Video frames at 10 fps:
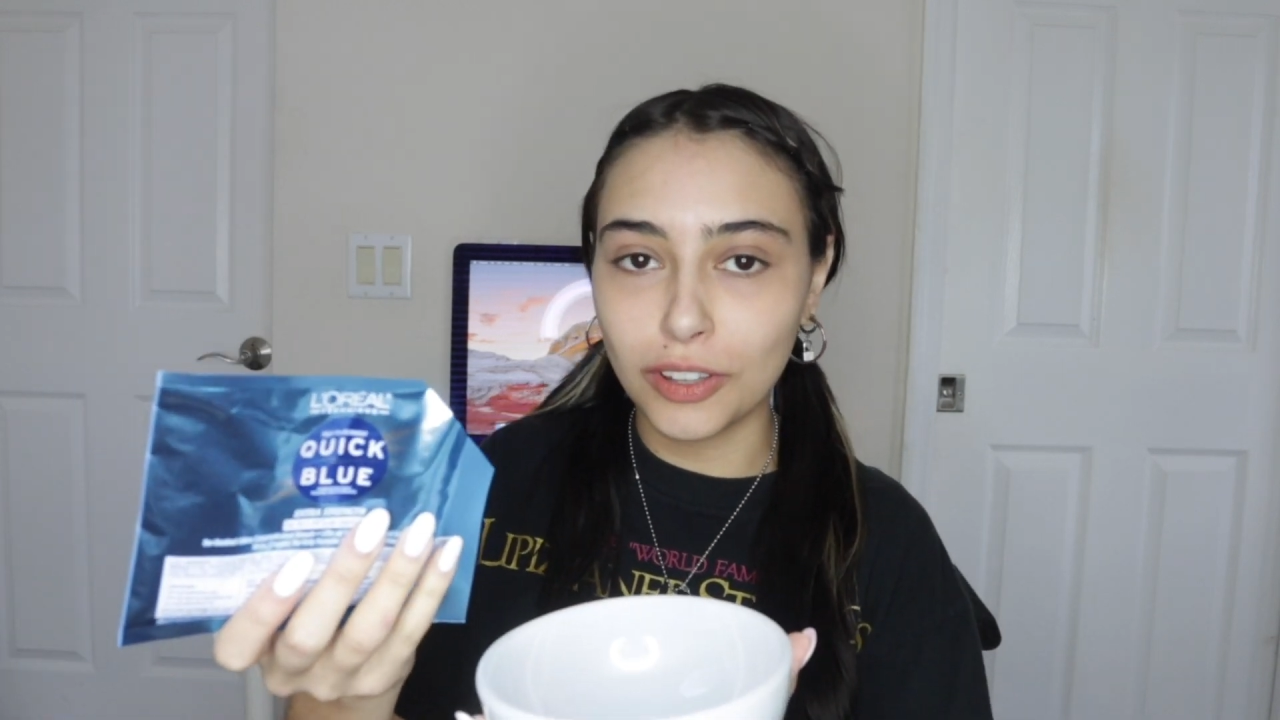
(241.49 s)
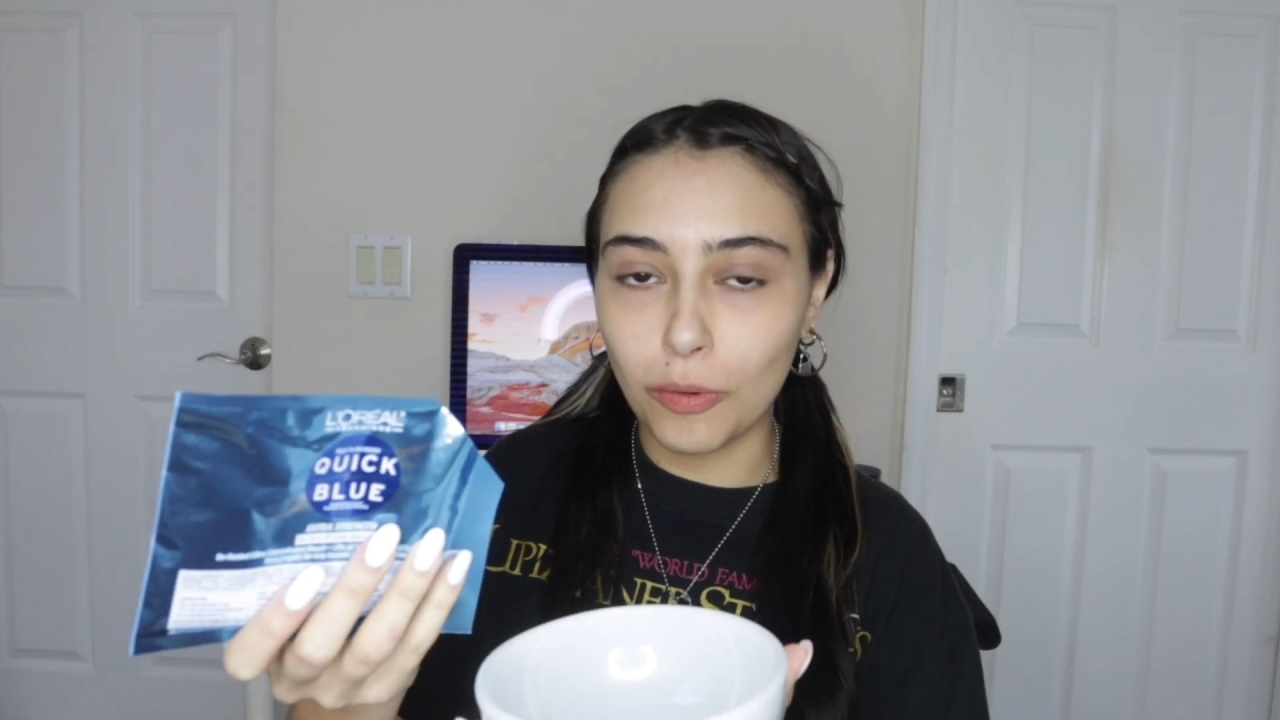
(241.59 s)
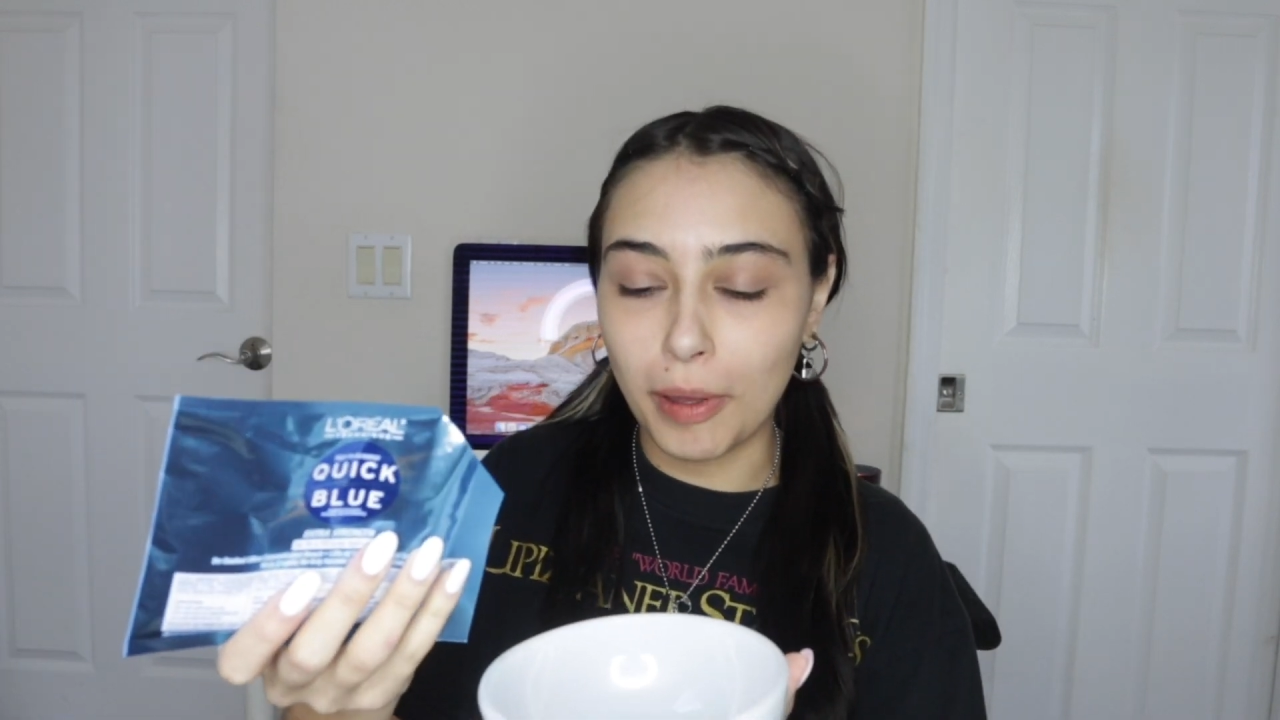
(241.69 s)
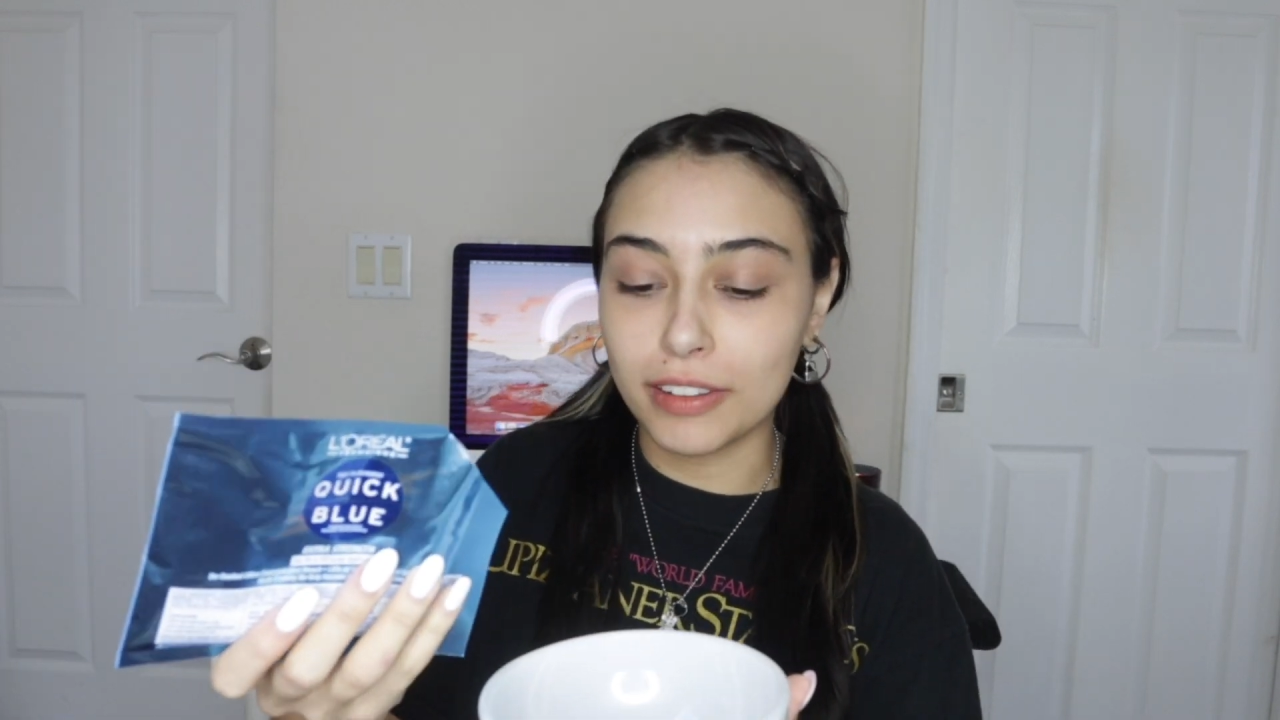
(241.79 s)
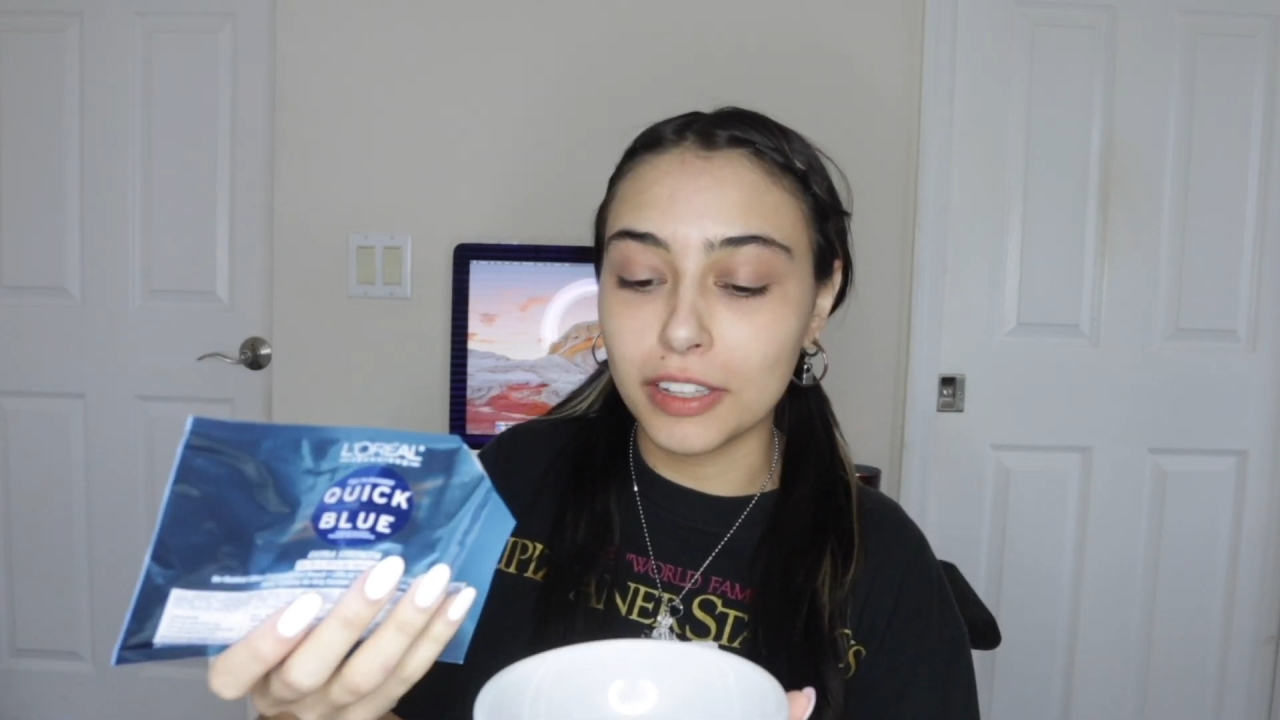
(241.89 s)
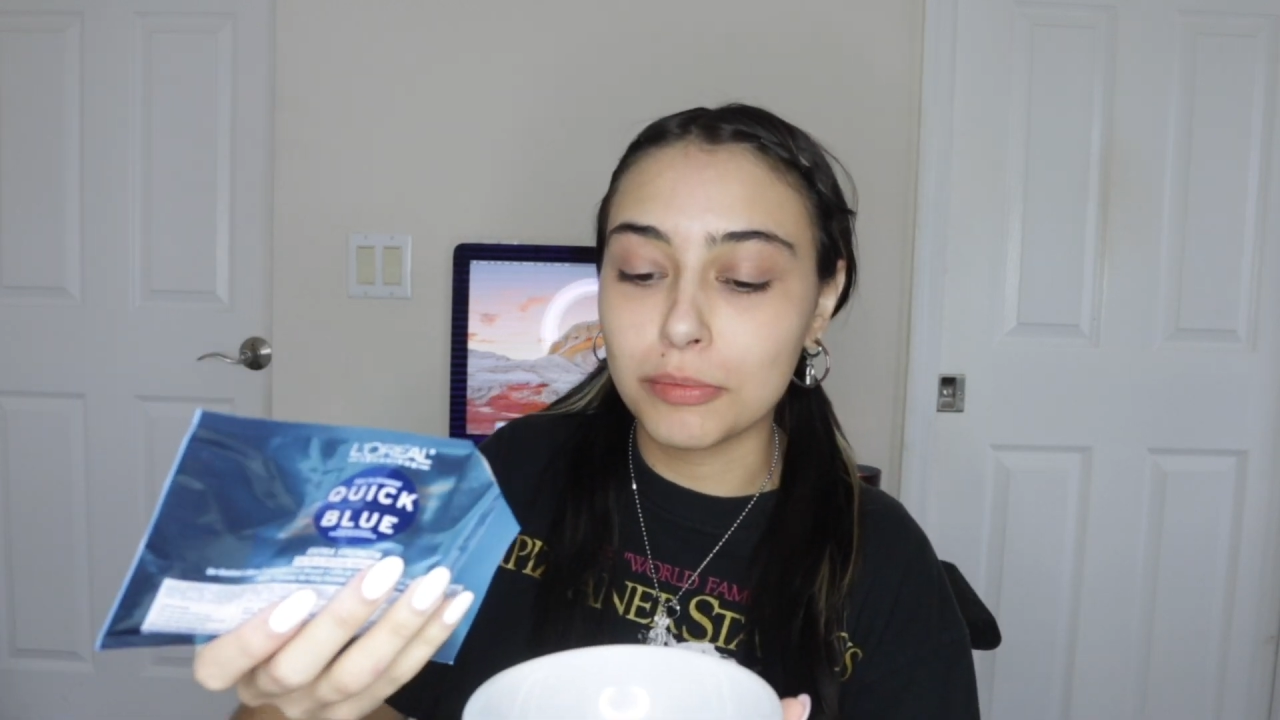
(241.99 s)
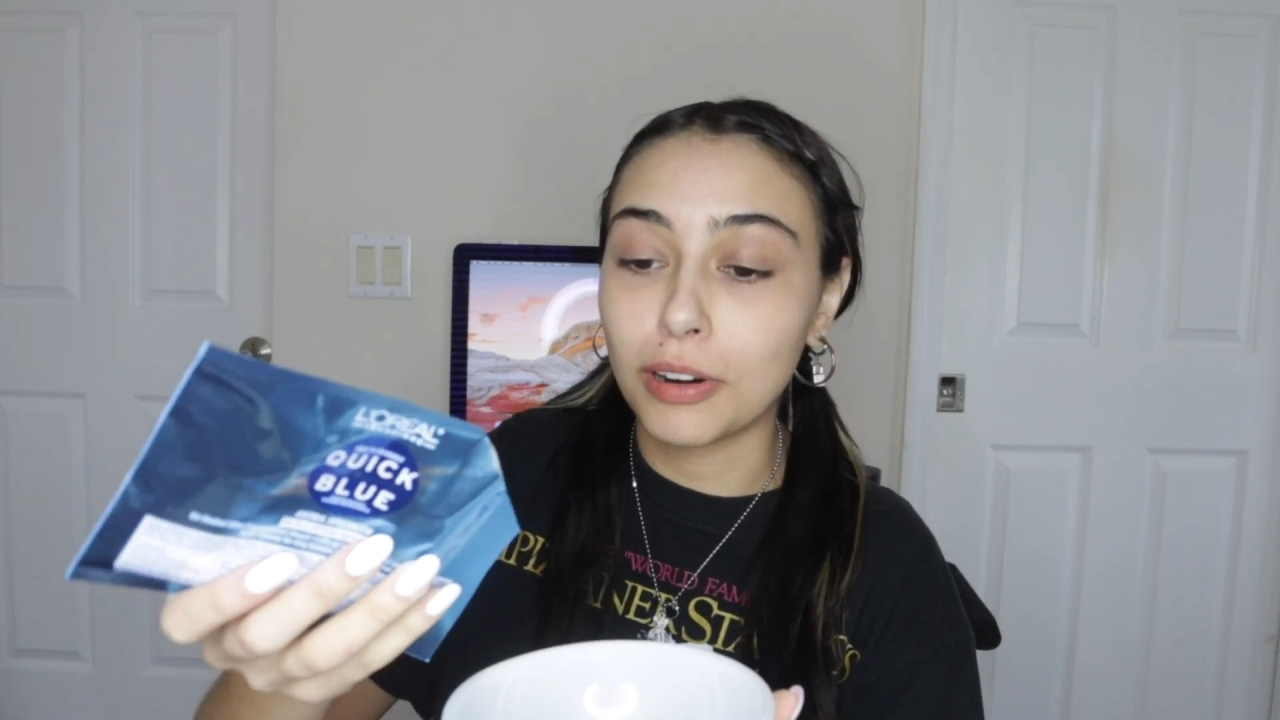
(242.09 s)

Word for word: go badly